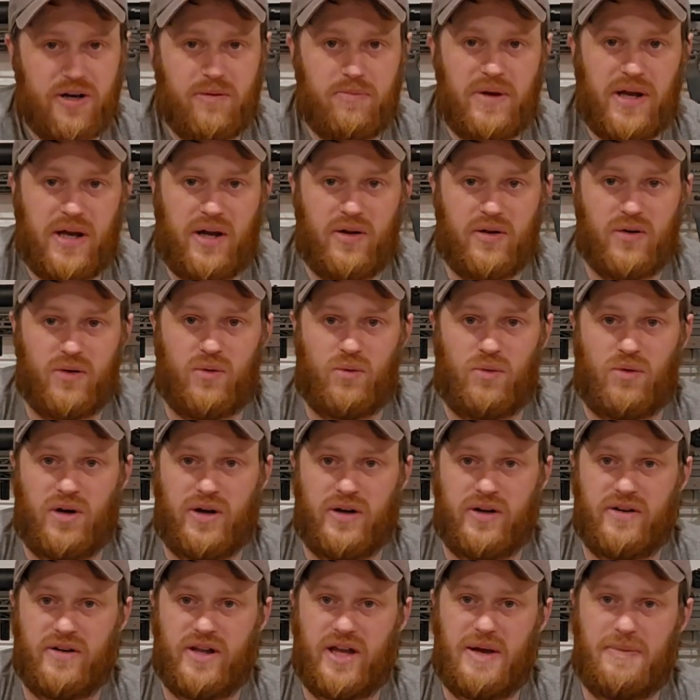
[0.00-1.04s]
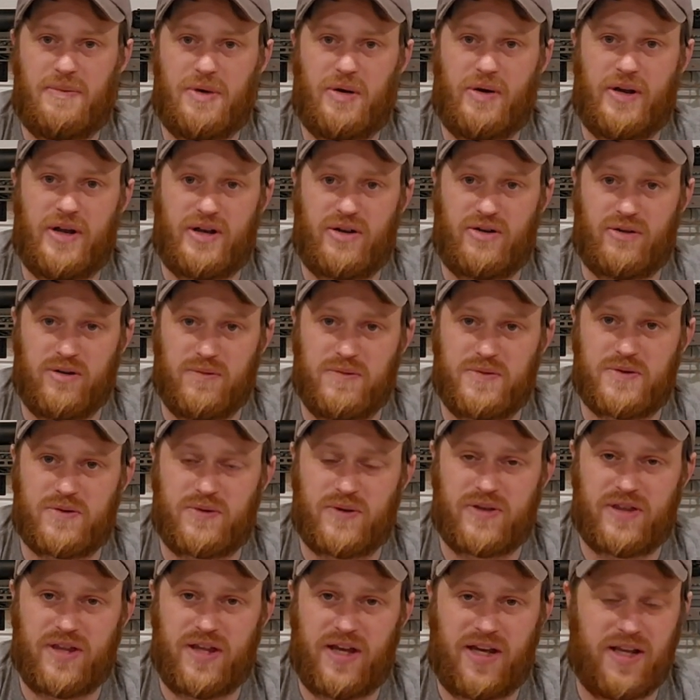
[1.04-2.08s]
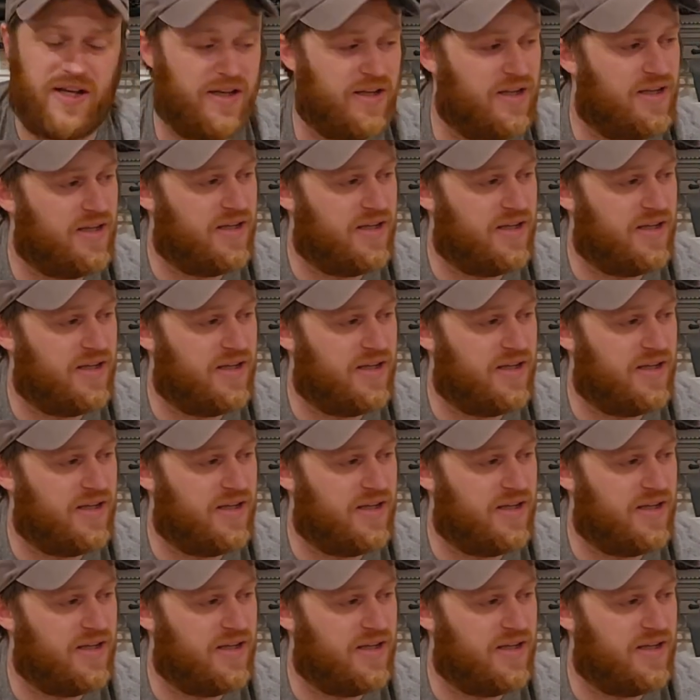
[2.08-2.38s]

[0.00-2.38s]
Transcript: about 1 MOA groups with that.